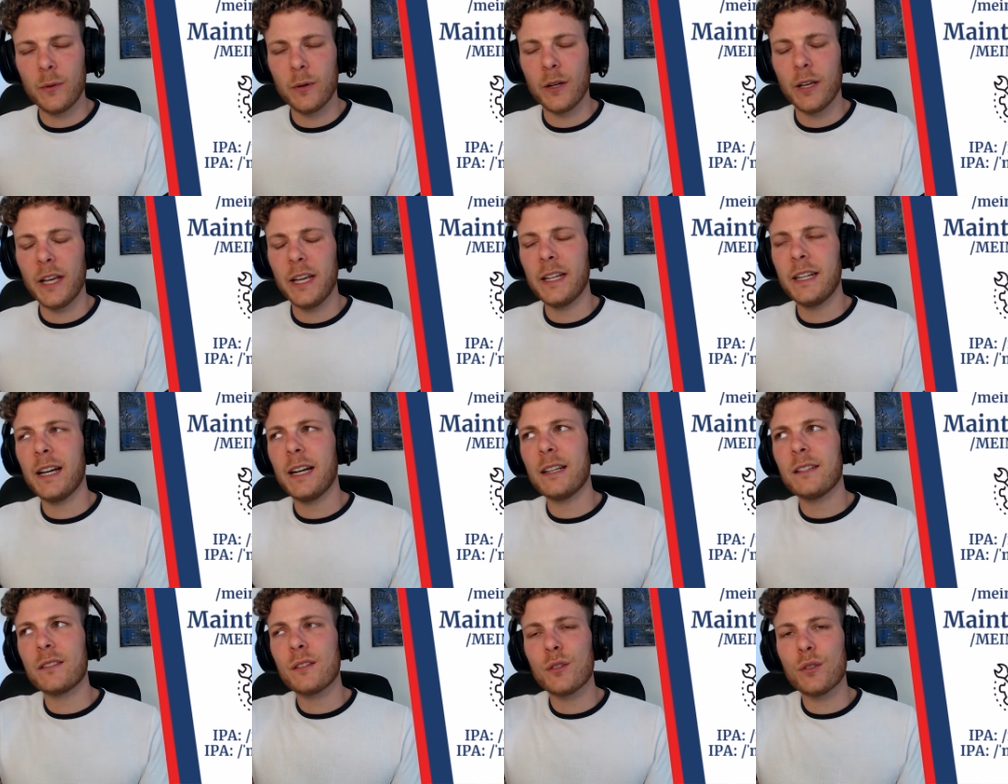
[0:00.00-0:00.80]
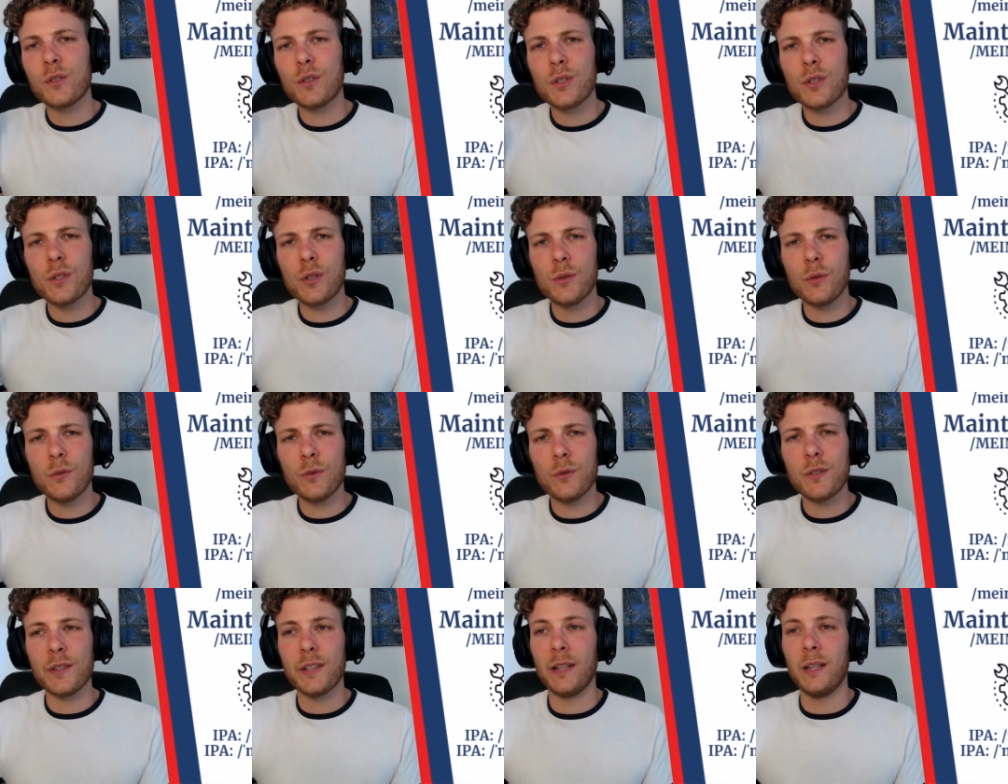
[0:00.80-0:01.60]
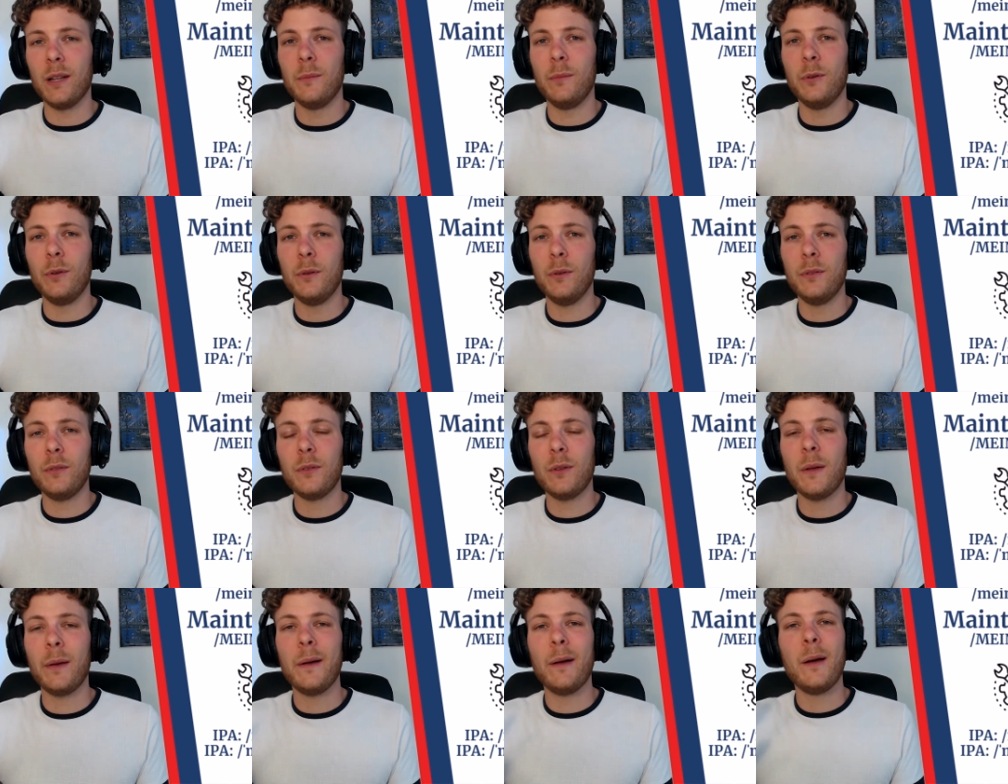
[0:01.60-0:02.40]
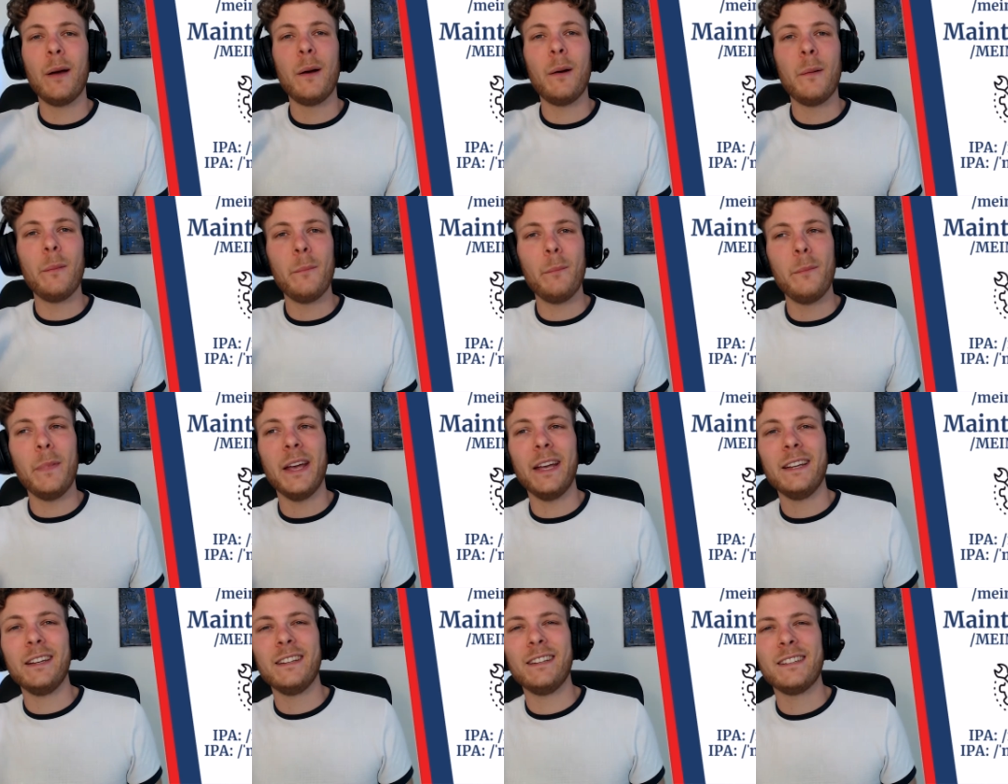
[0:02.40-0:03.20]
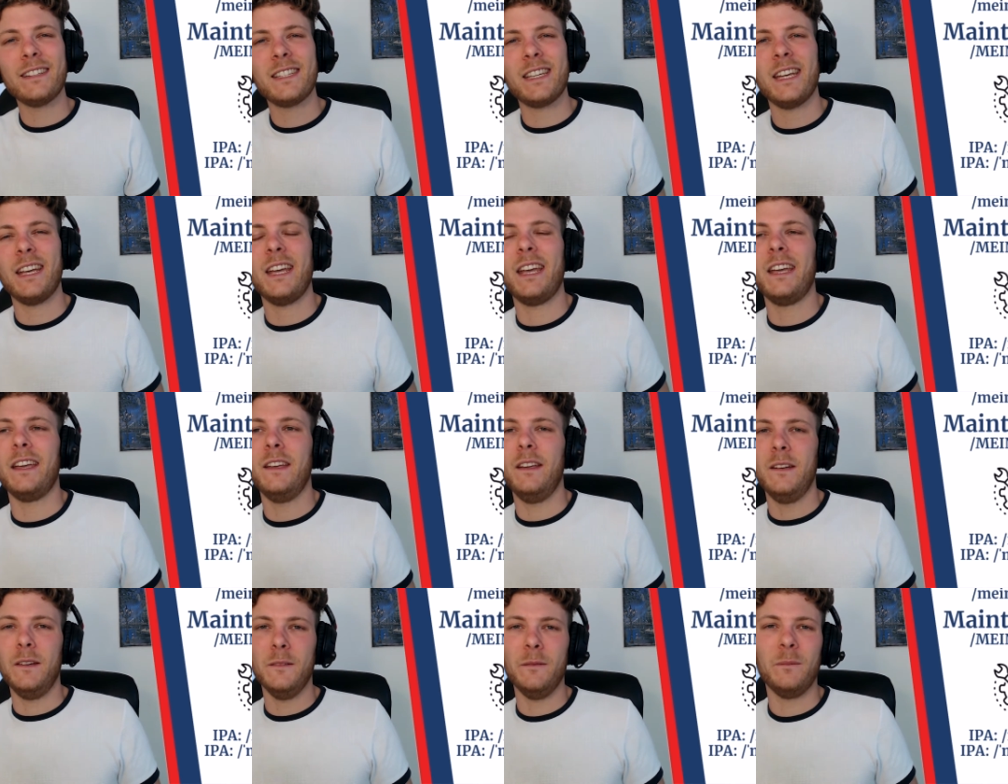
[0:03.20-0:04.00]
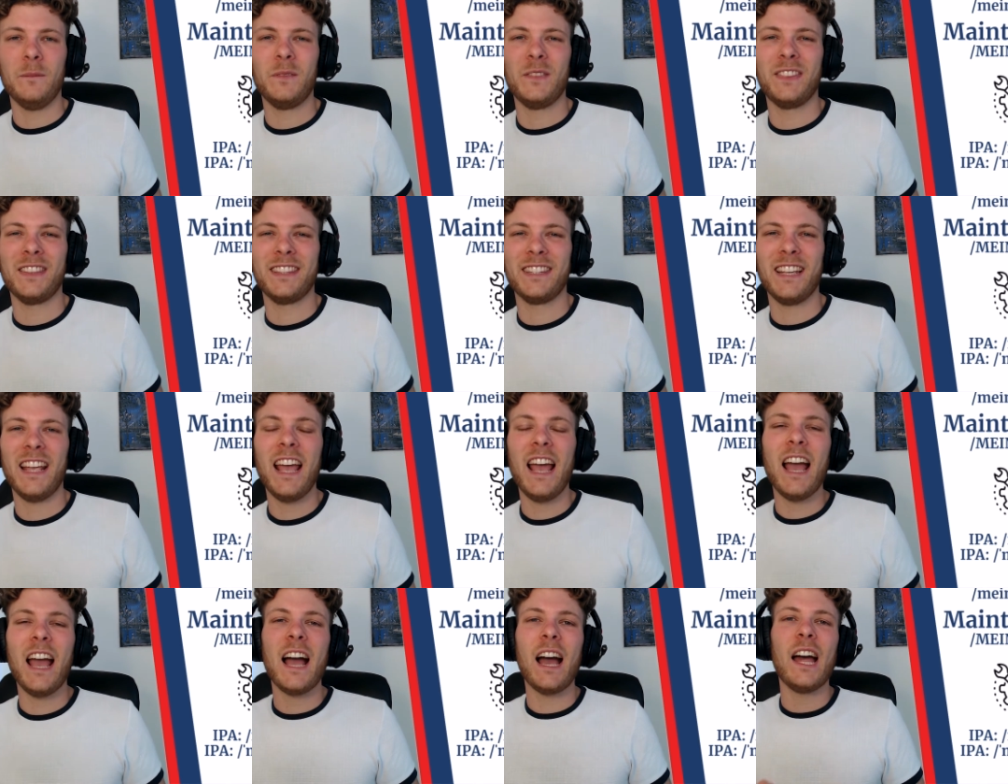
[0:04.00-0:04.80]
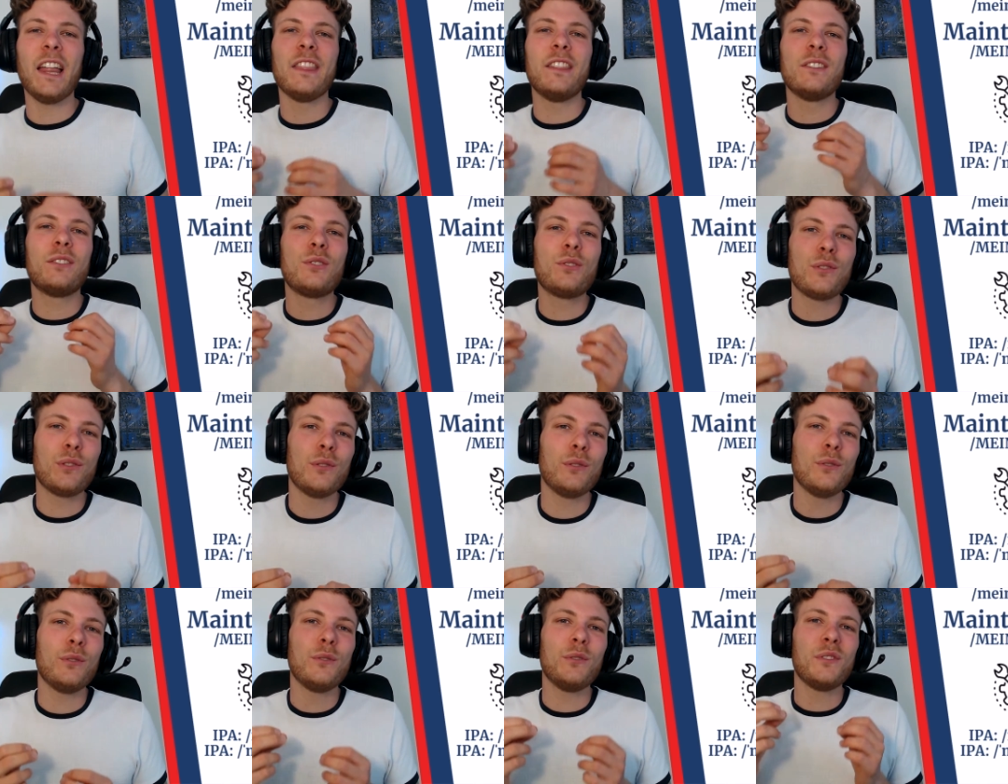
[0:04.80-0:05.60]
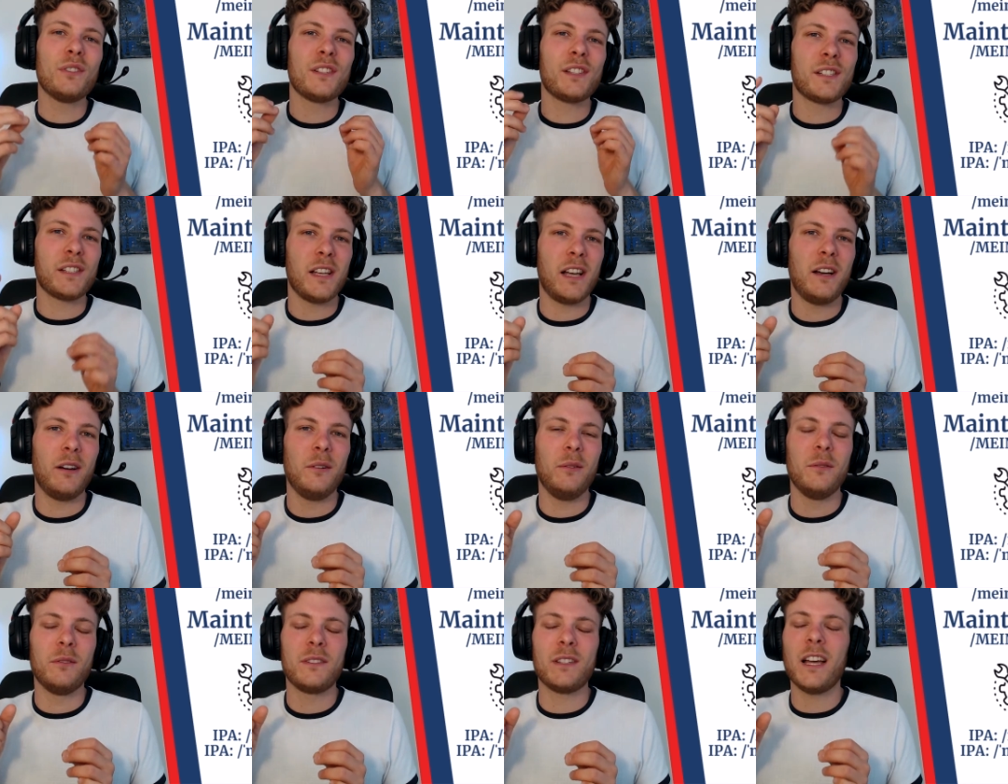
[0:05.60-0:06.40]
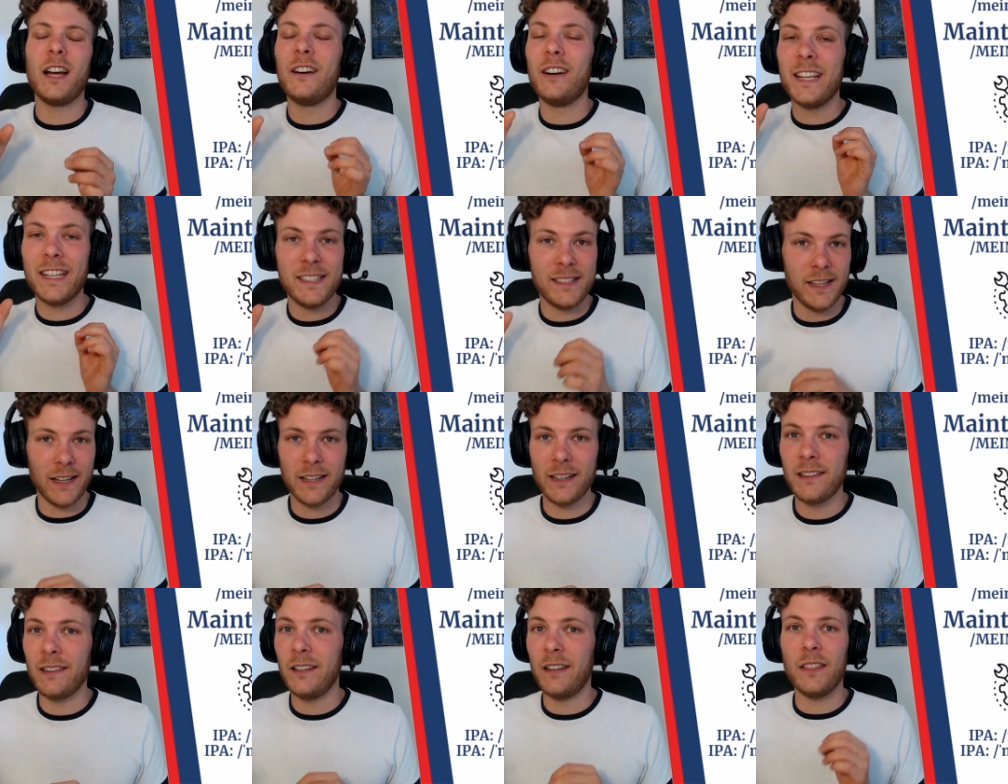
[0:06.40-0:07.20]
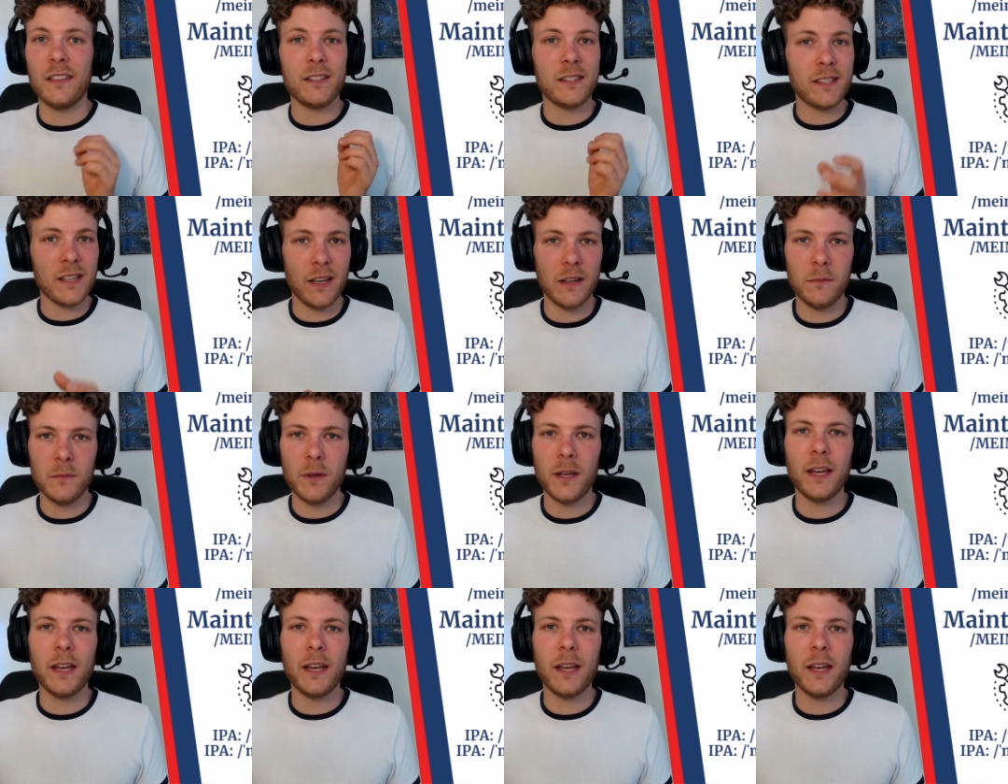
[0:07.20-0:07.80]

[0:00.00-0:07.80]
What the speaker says: It has two syllables, maintain, and the two sounds are exactly the same.